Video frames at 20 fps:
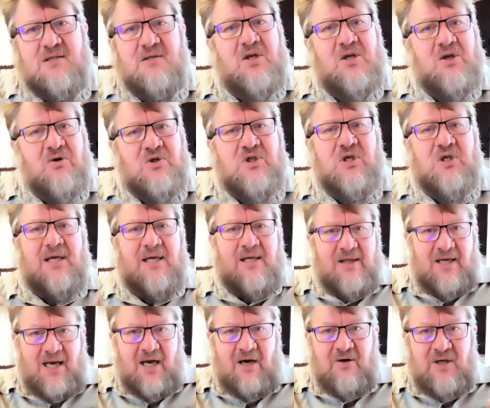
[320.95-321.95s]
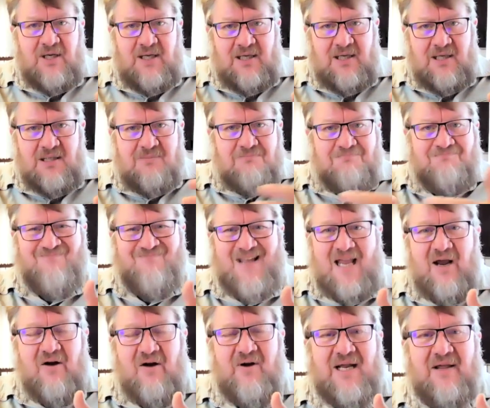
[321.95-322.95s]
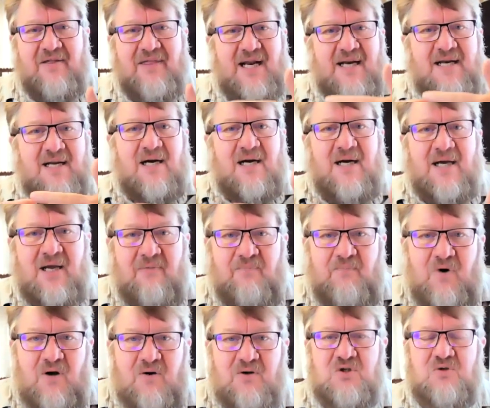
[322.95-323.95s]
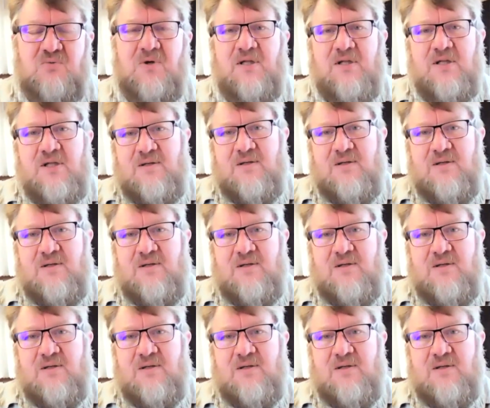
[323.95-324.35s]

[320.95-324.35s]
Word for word: usually the only area that I approach with.